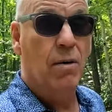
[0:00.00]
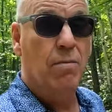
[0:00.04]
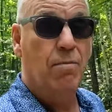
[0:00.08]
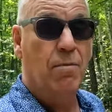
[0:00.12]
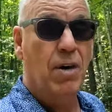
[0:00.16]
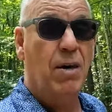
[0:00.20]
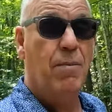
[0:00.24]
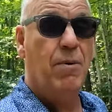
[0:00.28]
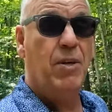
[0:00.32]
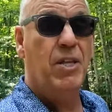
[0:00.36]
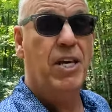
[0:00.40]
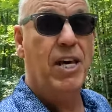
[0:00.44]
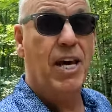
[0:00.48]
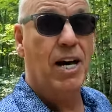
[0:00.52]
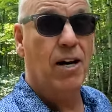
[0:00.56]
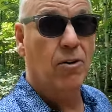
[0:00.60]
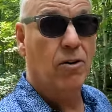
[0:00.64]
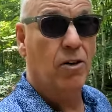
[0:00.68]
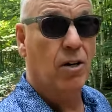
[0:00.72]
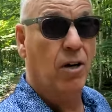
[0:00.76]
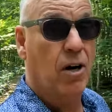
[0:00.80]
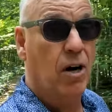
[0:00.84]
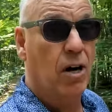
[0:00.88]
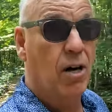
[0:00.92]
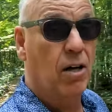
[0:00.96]
Maybe the
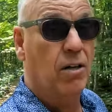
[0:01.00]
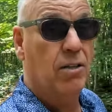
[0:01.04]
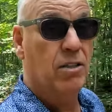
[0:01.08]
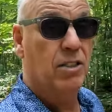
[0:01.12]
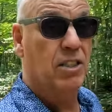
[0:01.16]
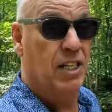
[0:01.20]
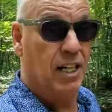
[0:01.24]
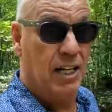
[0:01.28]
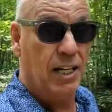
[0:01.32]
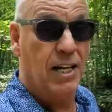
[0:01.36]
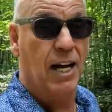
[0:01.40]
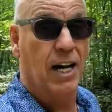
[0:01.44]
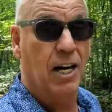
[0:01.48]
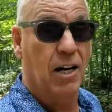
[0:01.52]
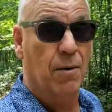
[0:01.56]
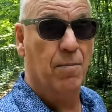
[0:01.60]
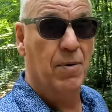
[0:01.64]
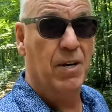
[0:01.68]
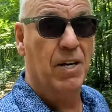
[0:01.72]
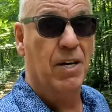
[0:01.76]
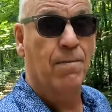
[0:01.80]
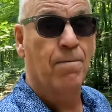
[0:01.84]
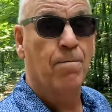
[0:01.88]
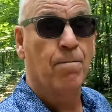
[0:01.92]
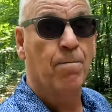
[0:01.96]
alcohol did help
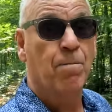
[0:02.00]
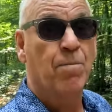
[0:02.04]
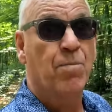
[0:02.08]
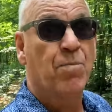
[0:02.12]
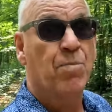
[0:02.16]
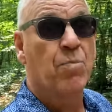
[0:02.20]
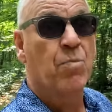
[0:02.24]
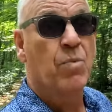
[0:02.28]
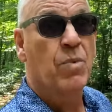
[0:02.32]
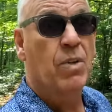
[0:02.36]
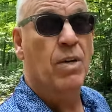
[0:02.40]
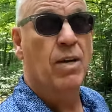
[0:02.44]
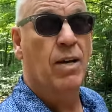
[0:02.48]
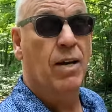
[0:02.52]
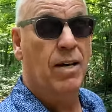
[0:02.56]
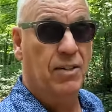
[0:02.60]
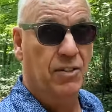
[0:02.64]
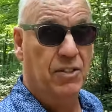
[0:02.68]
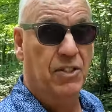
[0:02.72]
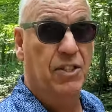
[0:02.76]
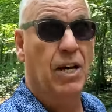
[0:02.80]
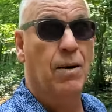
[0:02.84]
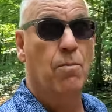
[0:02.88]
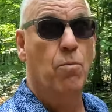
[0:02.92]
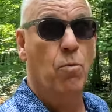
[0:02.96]
me in
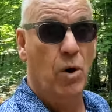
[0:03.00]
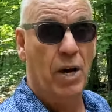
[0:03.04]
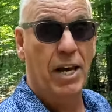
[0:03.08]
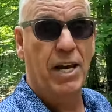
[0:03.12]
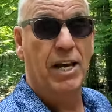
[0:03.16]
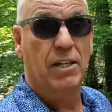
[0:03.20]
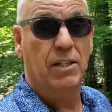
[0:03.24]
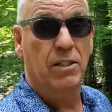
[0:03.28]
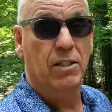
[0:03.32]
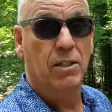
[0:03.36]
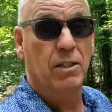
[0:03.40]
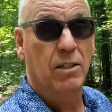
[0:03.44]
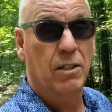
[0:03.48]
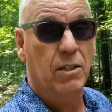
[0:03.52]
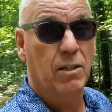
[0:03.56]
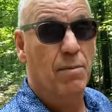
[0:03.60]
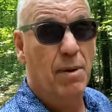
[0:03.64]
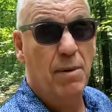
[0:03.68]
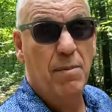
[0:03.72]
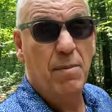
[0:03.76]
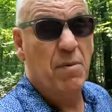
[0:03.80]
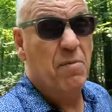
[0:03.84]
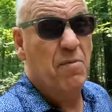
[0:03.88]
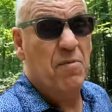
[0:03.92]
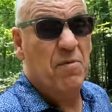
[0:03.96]
some ways. You know,
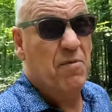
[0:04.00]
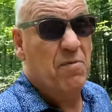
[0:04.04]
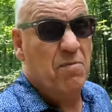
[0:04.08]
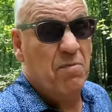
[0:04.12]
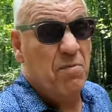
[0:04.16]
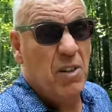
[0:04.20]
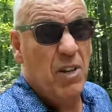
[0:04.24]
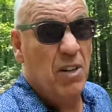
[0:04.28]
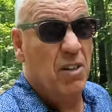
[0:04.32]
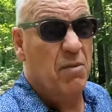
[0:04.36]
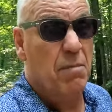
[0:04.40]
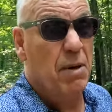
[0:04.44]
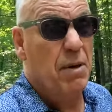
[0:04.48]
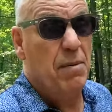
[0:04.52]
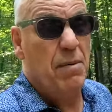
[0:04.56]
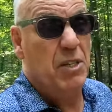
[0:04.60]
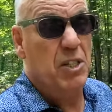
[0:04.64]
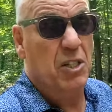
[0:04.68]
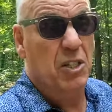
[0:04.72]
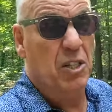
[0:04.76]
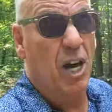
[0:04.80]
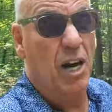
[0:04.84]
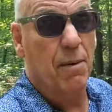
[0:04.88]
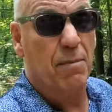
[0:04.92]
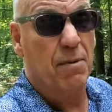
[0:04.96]
maybe, you know, maybe
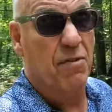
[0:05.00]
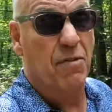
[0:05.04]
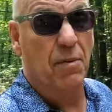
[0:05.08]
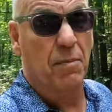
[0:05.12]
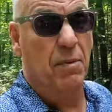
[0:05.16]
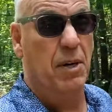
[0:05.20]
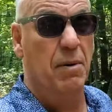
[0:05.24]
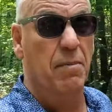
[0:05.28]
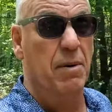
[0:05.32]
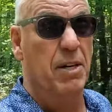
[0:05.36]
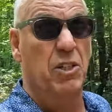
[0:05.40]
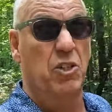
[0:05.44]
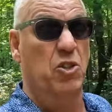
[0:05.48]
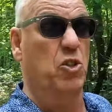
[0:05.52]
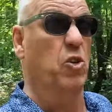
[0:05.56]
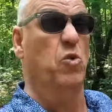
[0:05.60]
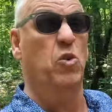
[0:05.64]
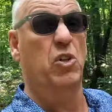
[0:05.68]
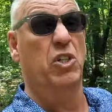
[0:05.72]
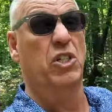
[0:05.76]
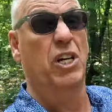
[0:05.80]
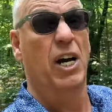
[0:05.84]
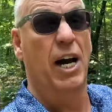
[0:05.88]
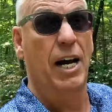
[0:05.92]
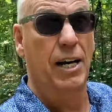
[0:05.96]
stop me from committing
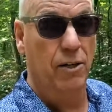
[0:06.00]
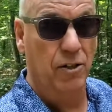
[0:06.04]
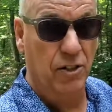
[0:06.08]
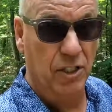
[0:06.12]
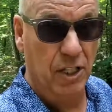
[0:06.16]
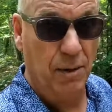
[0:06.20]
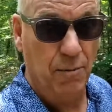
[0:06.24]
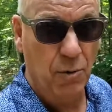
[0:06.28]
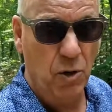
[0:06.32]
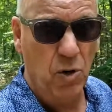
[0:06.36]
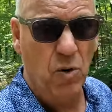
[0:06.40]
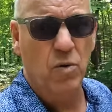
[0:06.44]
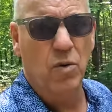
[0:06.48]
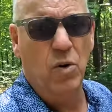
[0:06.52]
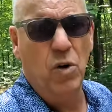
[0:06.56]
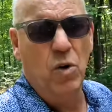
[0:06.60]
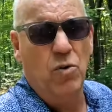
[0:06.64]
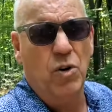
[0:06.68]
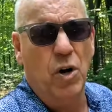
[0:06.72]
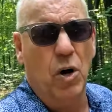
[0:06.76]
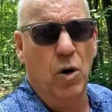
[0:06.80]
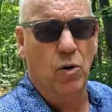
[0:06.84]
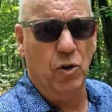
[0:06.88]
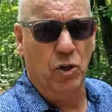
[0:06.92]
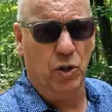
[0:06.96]
suicide or something. Who, who
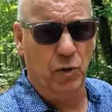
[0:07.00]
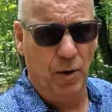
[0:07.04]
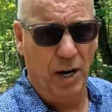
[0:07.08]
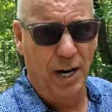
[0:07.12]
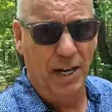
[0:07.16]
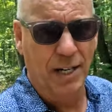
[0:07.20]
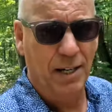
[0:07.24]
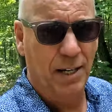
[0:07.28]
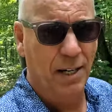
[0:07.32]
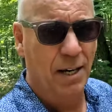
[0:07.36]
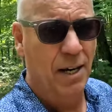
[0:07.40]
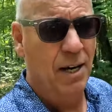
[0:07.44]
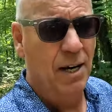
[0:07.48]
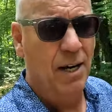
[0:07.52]
knows, right?